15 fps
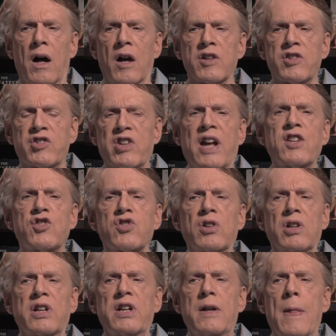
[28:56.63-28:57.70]

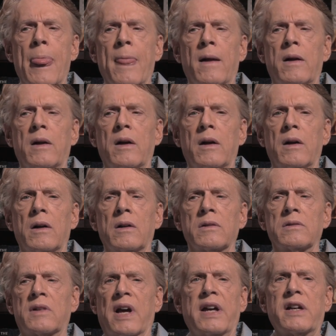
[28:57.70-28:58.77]
essentially,
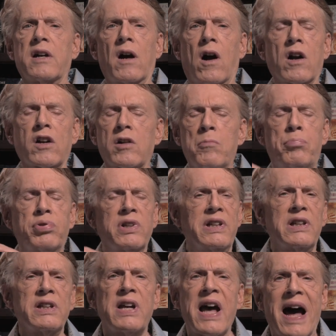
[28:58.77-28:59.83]
they are
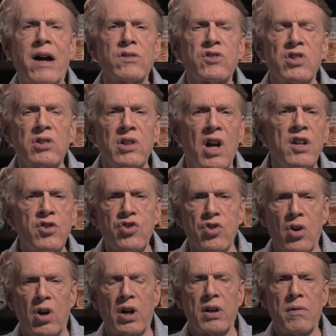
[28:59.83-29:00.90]
completely out to lunch
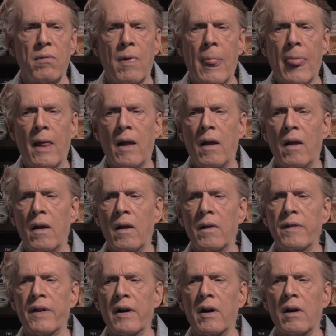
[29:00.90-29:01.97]
on.
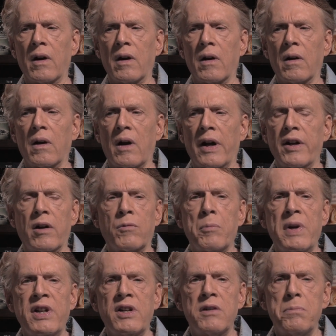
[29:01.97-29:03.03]
I don't
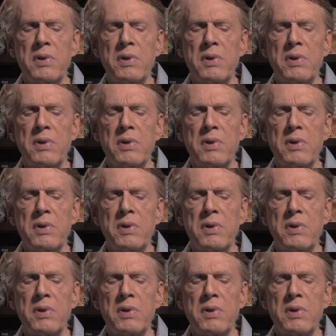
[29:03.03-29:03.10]
mean to